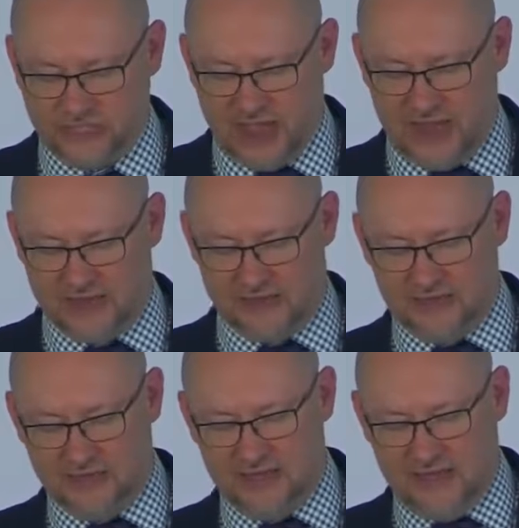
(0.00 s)
the shade,
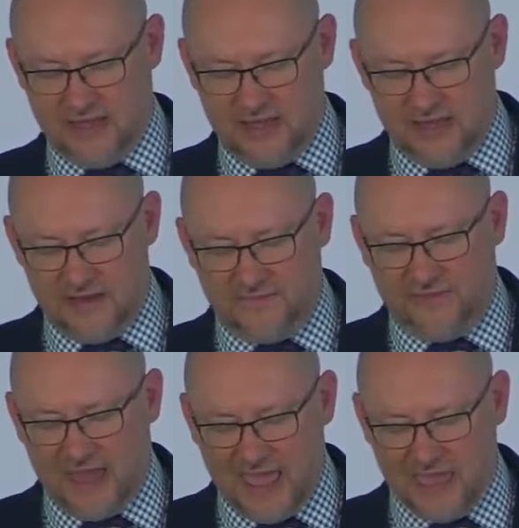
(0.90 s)

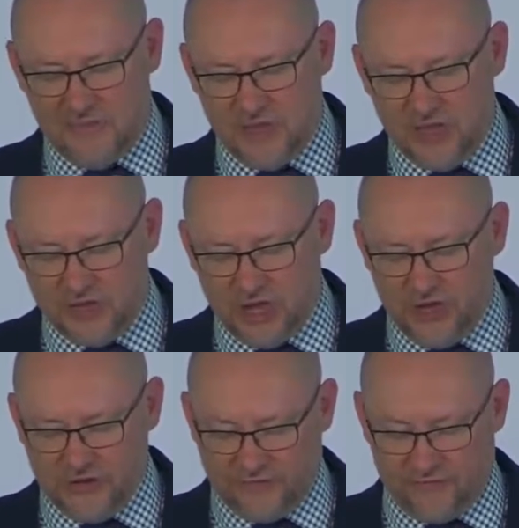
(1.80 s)
aflame and
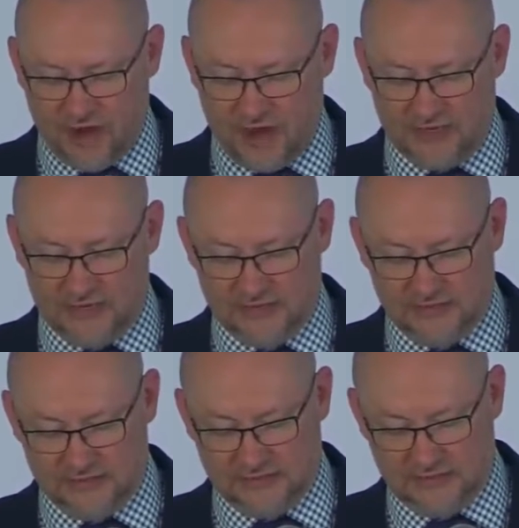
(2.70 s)
unafraid.
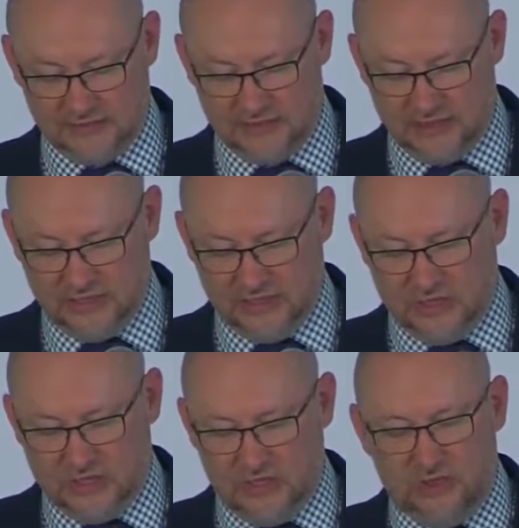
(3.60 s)

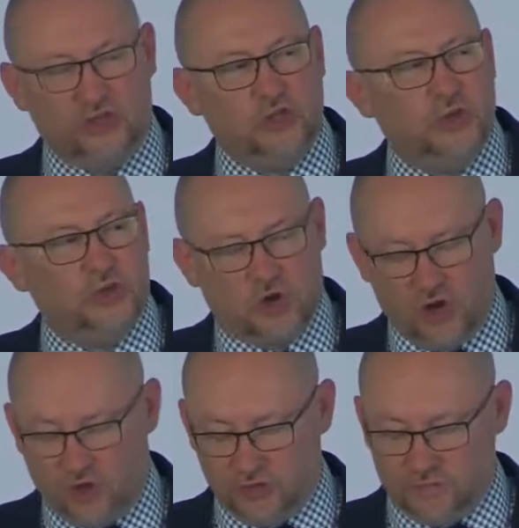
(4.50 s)
The new
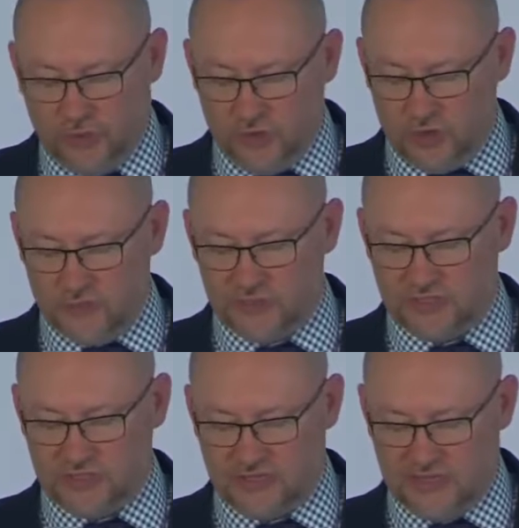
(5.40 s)
dawn
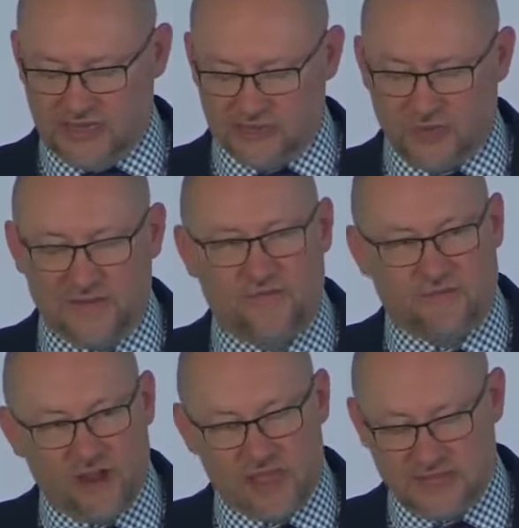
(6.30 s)
blooms as we
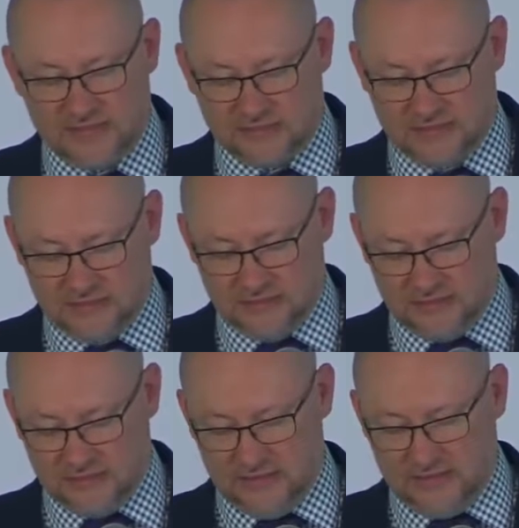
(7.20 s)
free it,
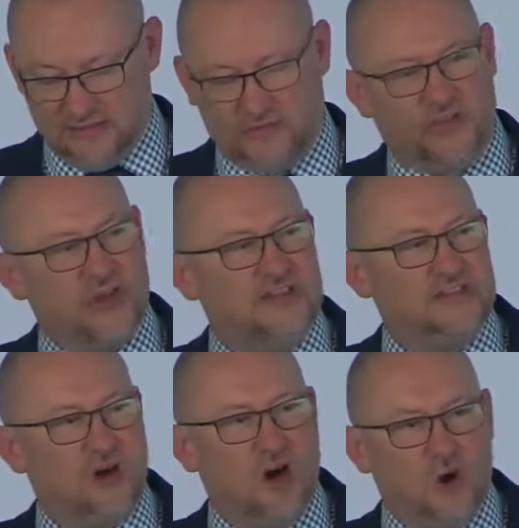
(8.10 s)
for there
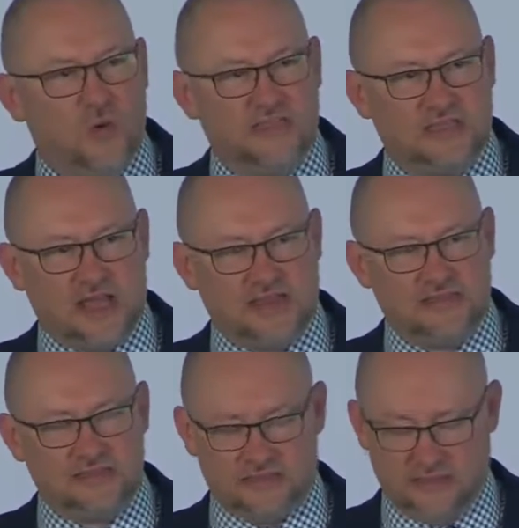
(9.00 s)
is always
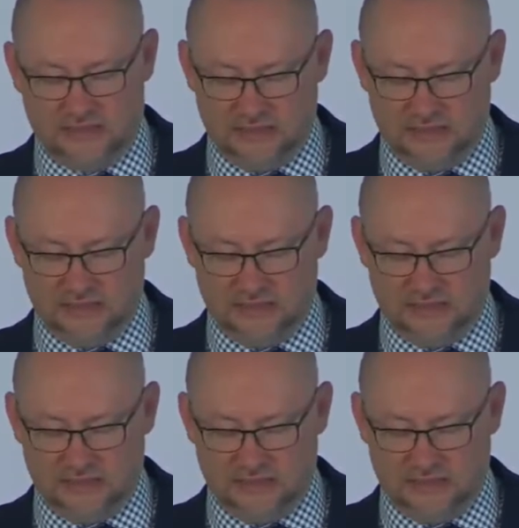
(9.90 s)
light.